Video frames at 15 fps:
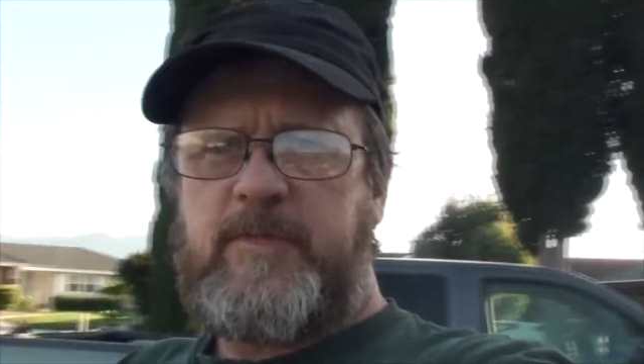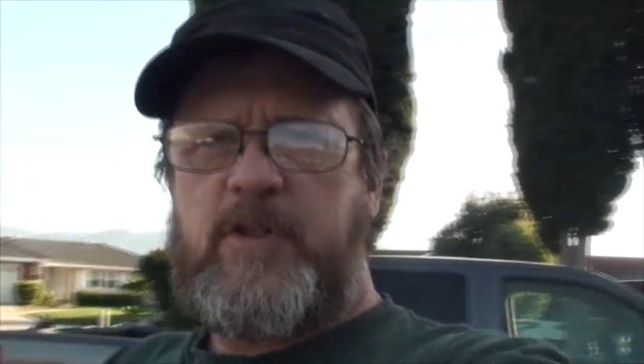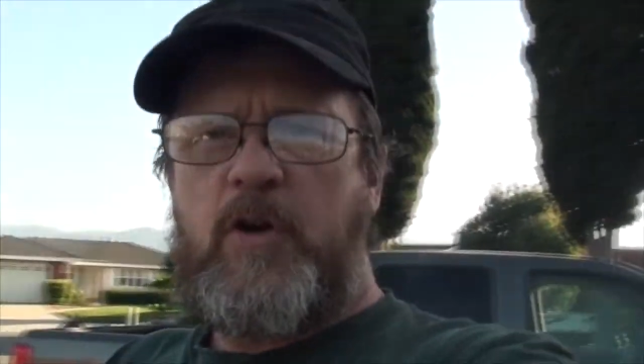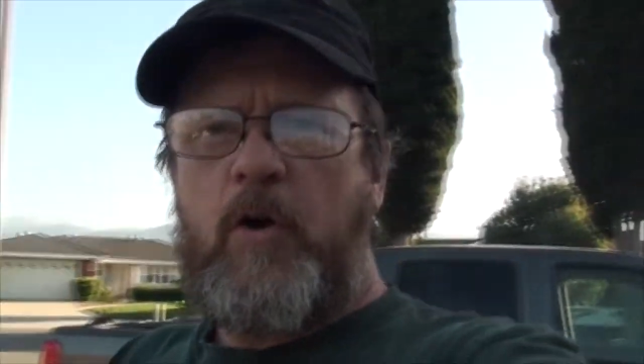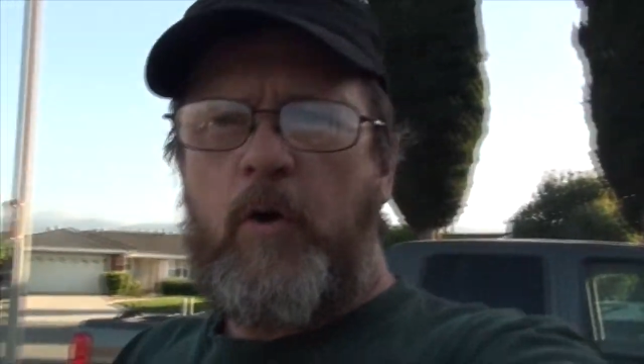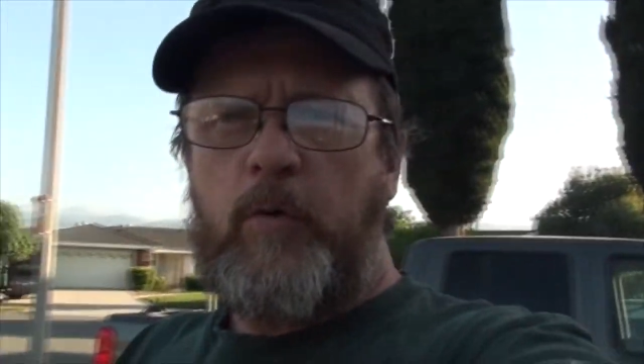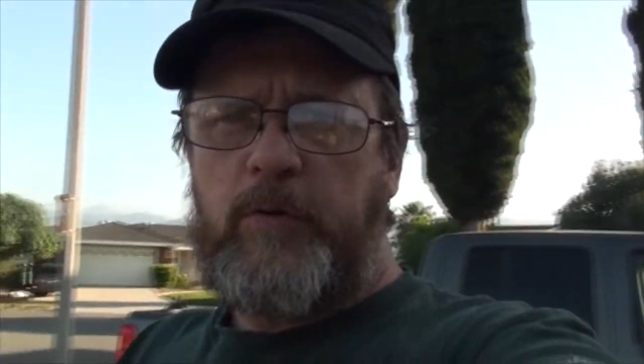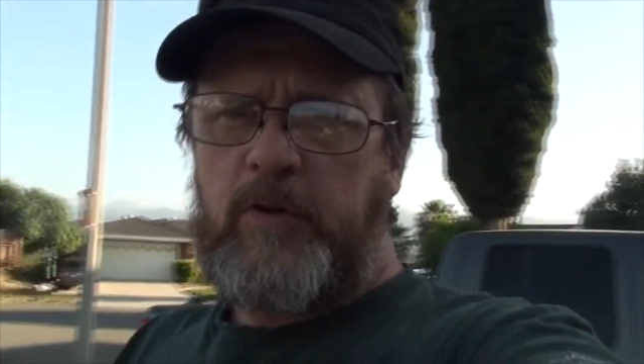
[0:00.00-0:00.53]

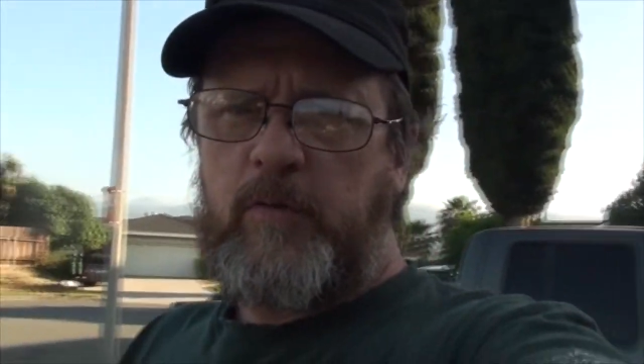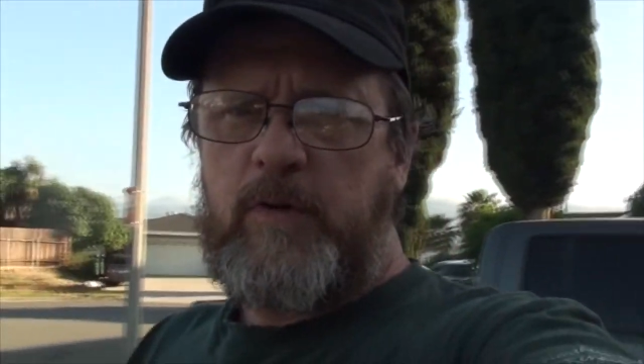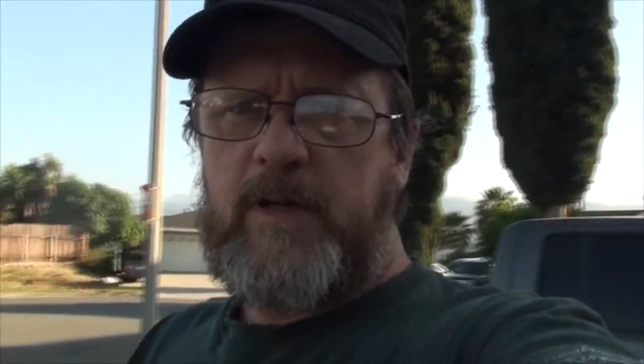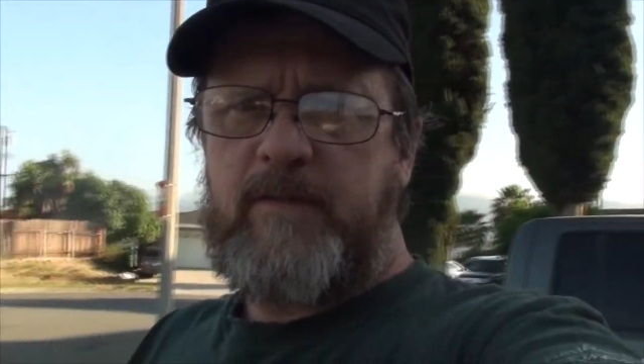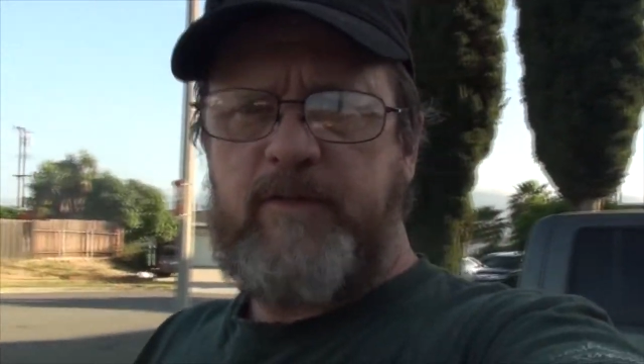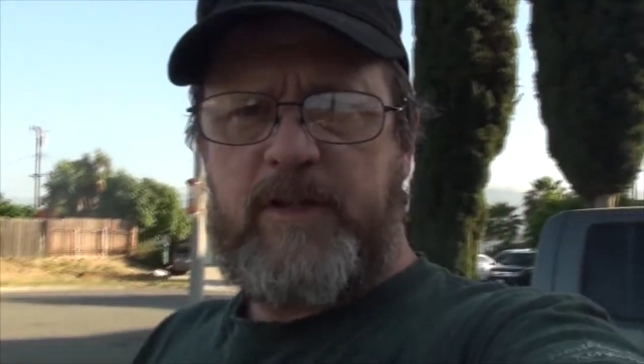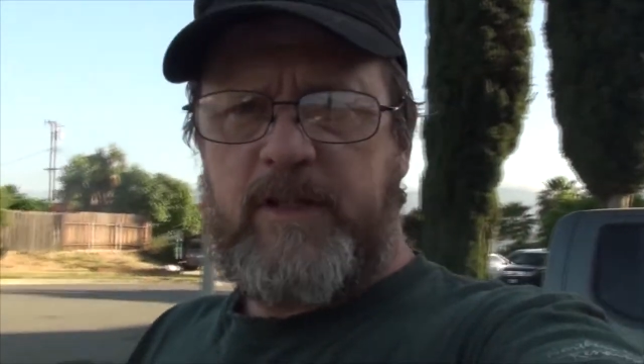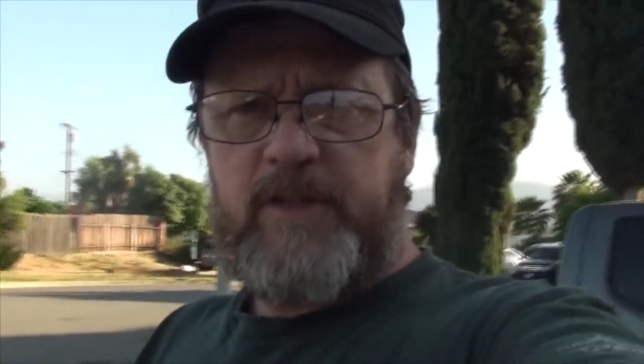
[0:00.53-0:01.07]
cold or
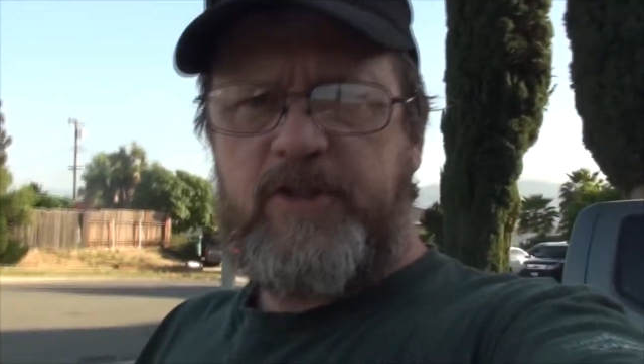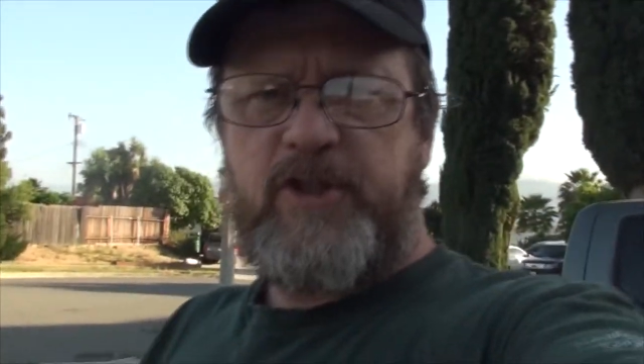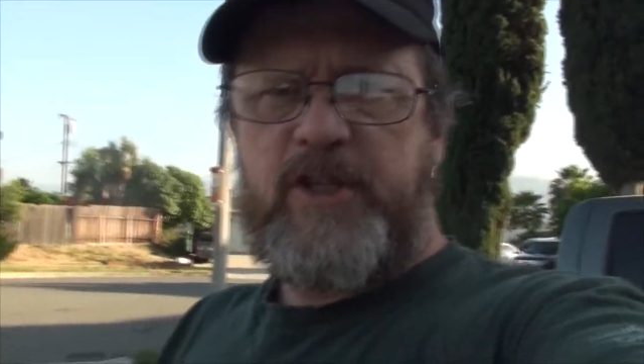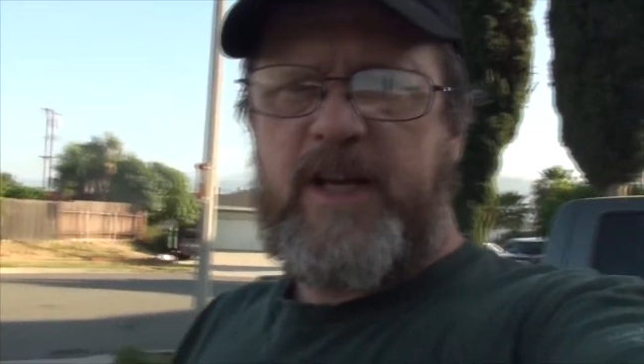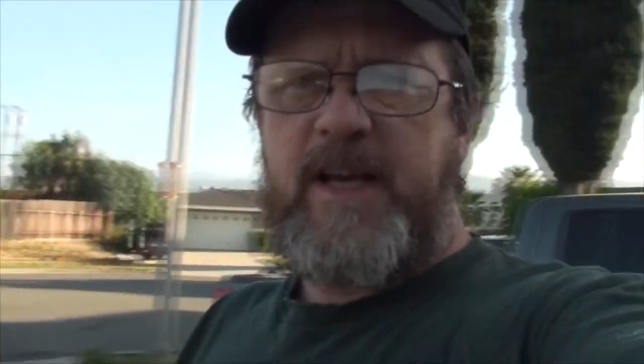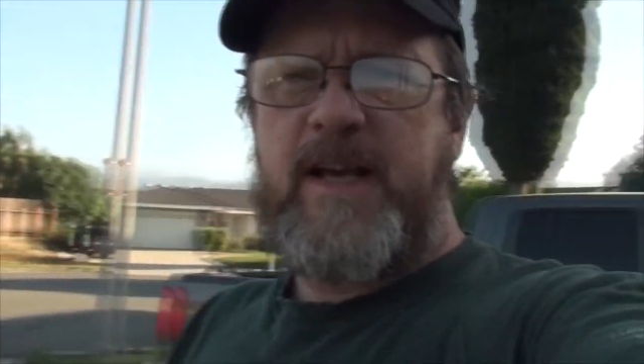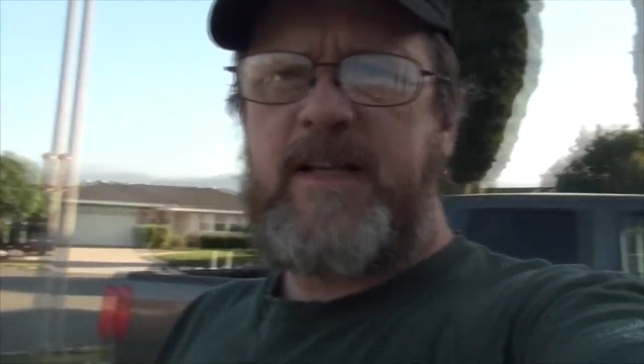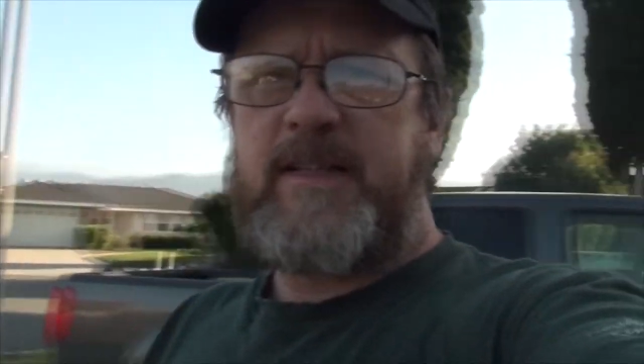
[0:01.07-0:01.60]
whatever it is she
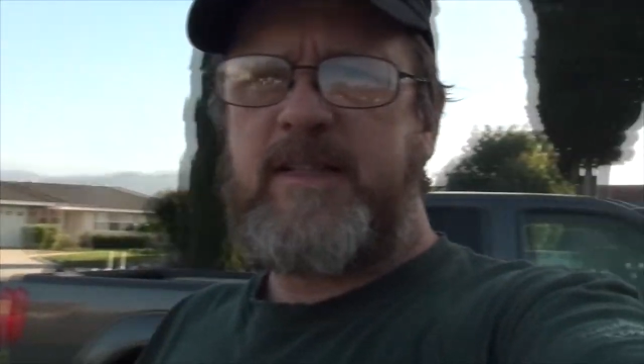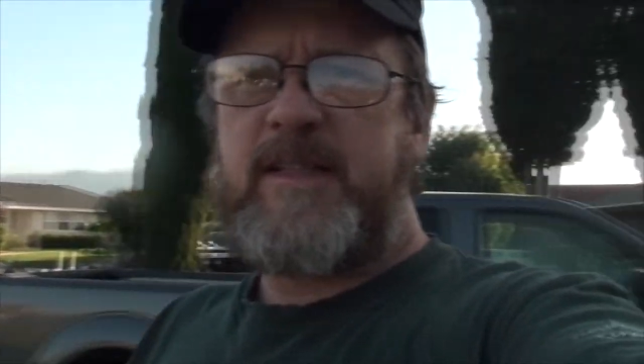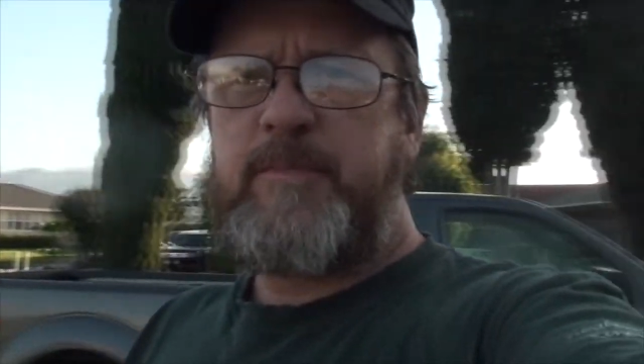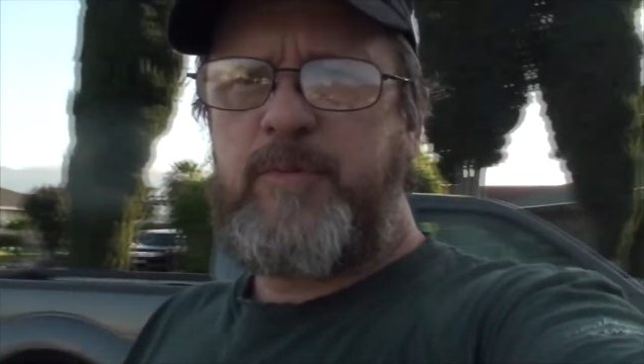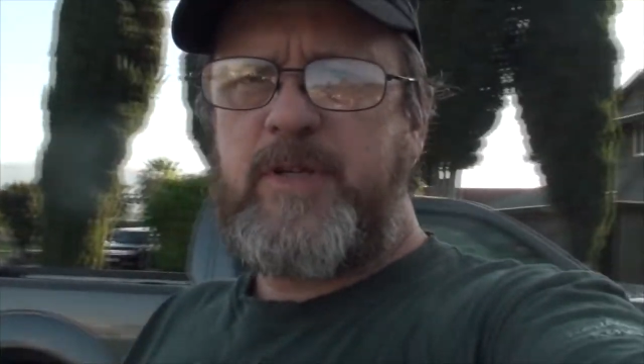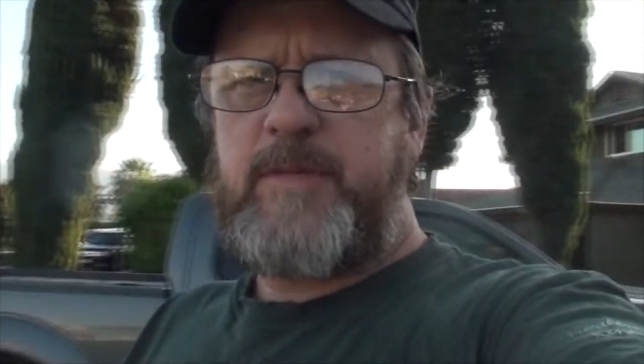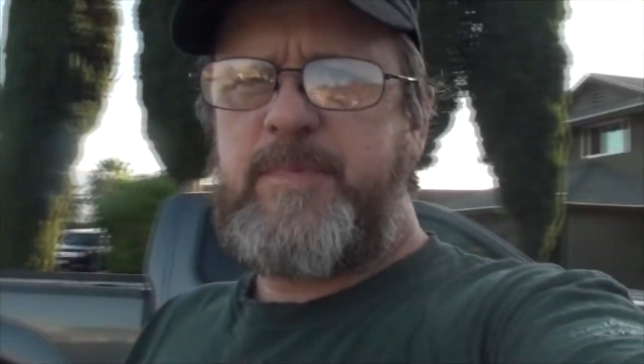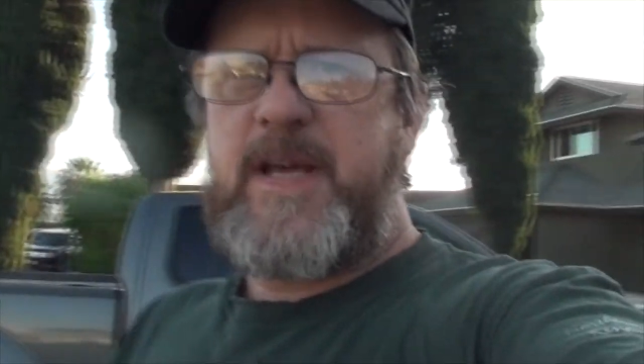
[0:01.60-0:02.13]
has. It's
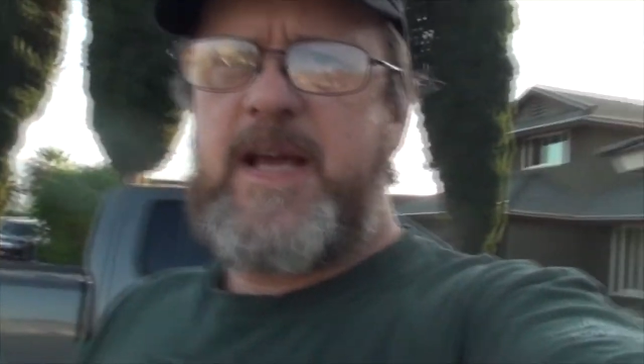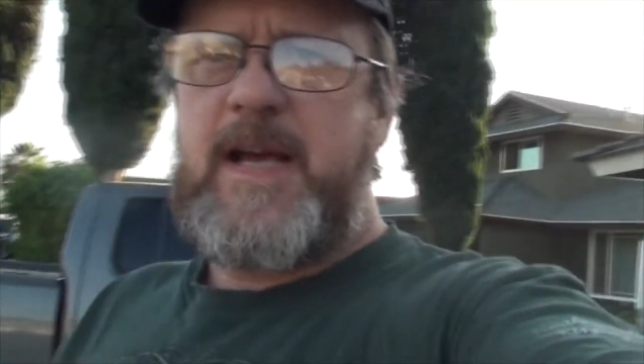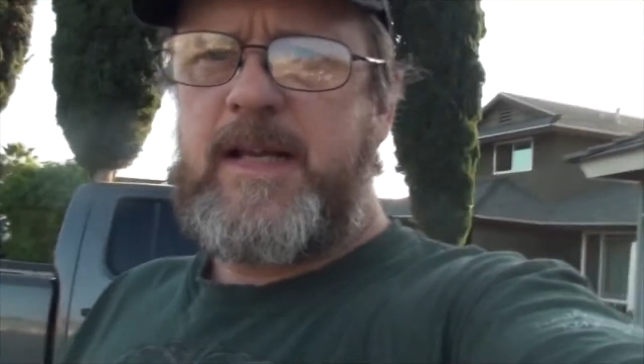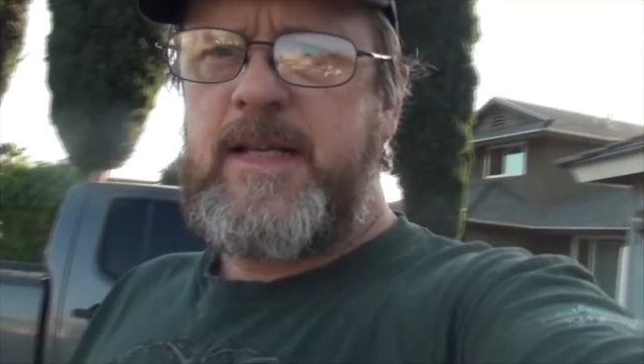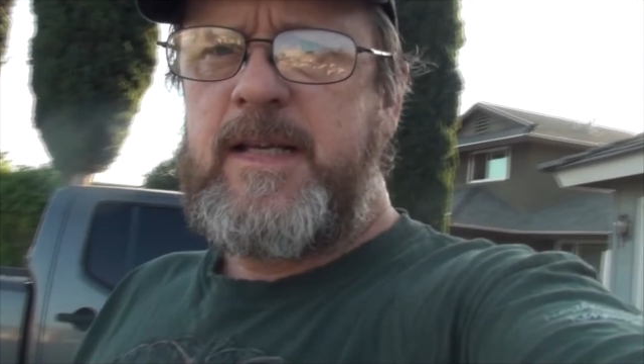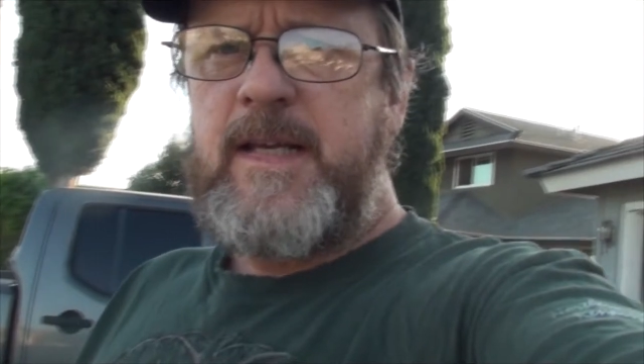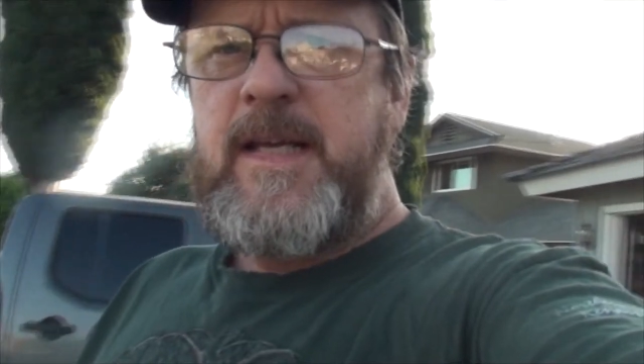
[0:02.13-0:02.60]
pretty bad.